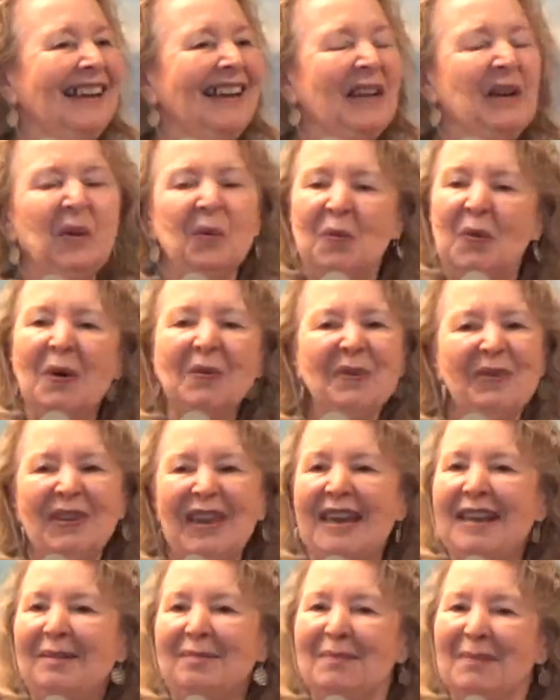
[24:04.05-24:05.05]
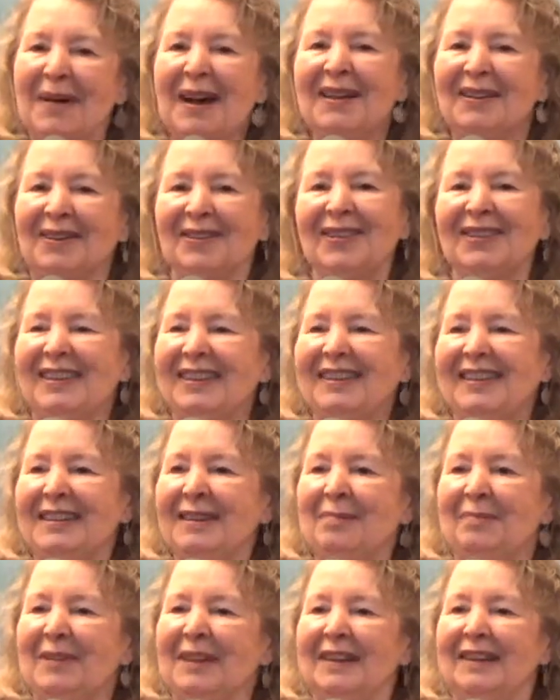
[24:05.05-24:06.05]
And it won't take much to
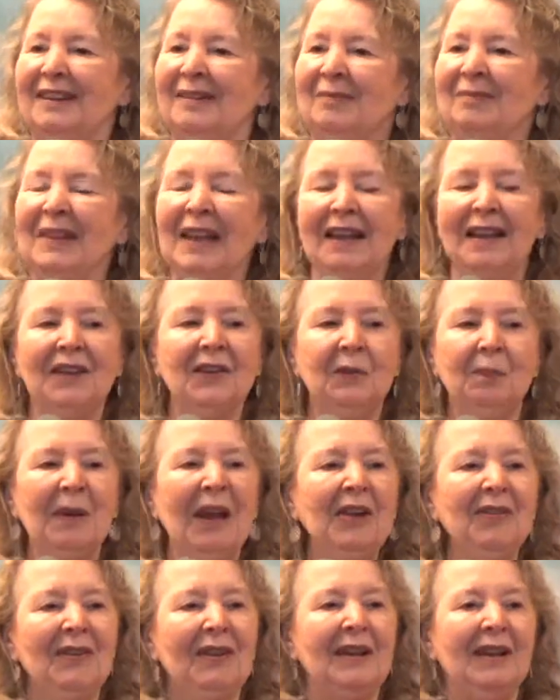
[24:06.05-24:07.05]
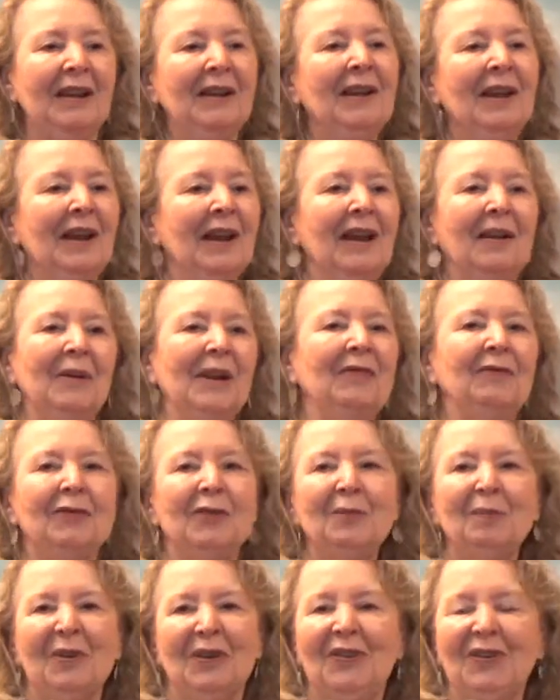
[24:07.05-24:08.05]
tip it, especially if
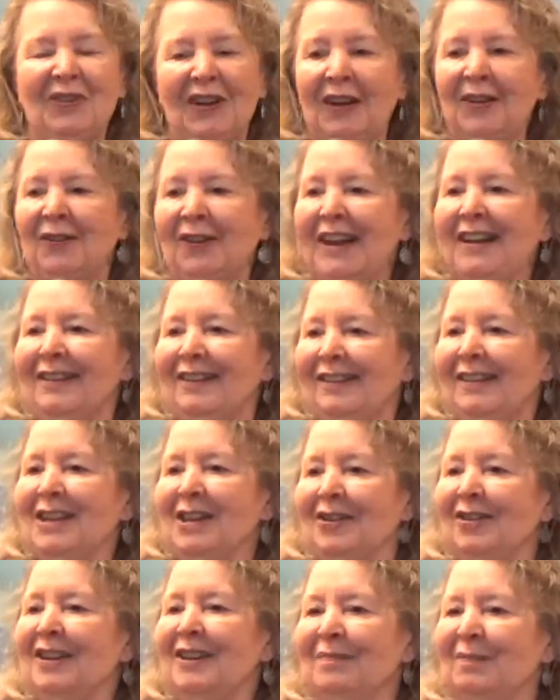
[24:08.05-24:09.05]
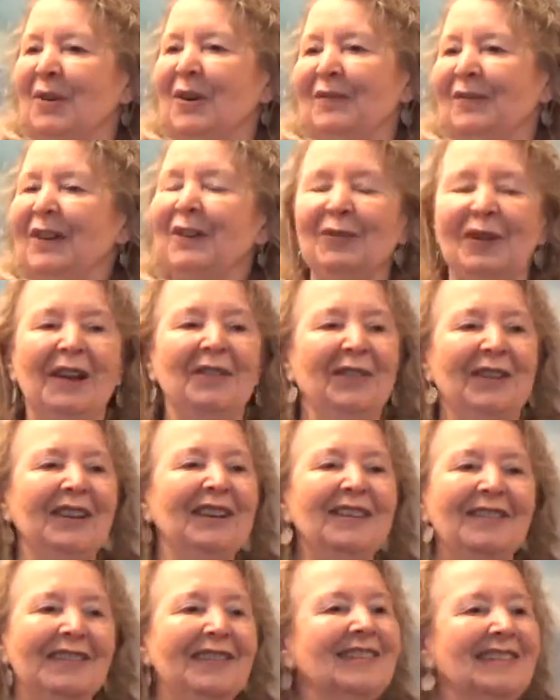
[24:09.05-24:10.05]
Rupert Sheldrake's theory of morphic
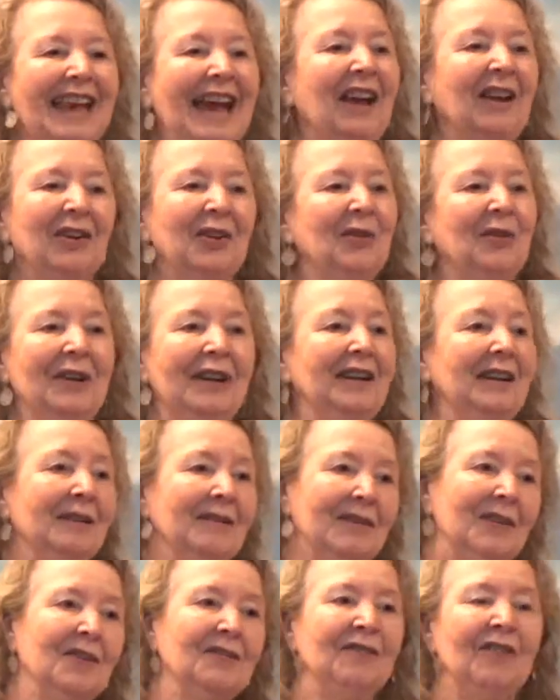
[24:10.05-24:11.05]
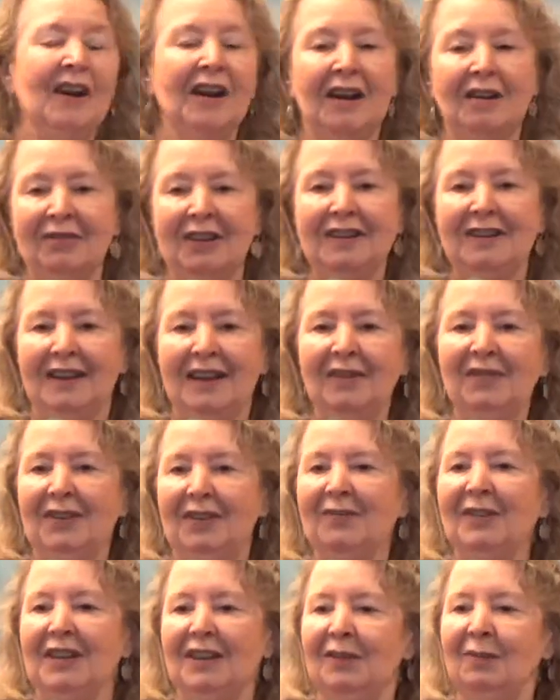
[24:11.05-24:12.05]
resonance is accurate. And so far, every
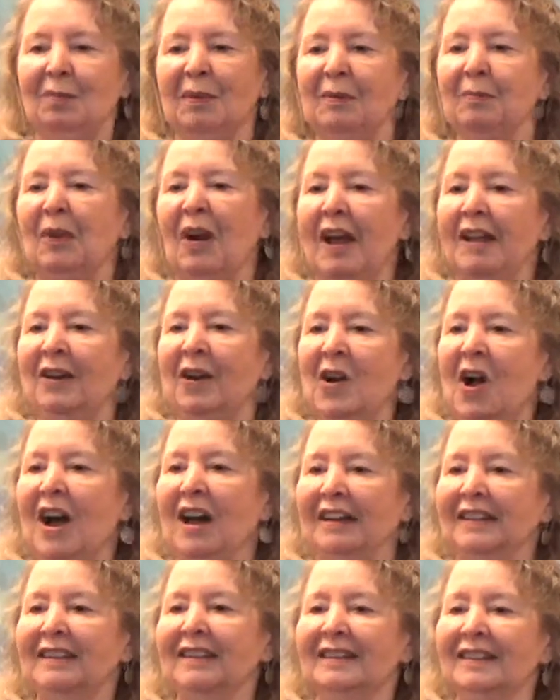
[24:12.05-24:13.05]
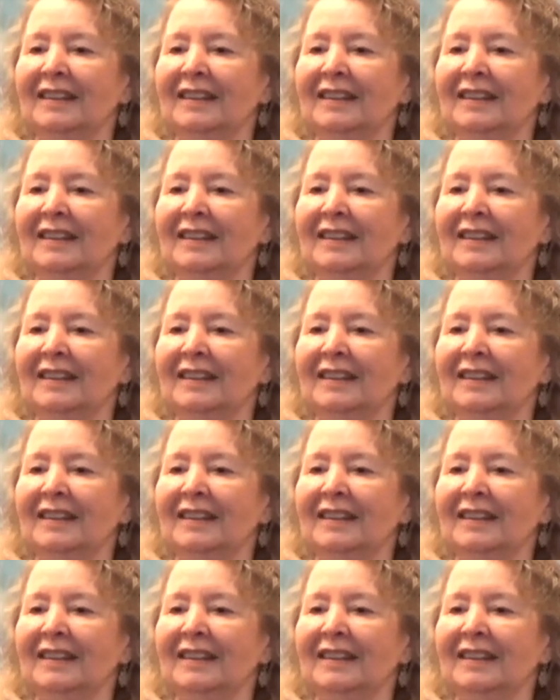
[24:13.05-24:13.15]
test of it has been right on.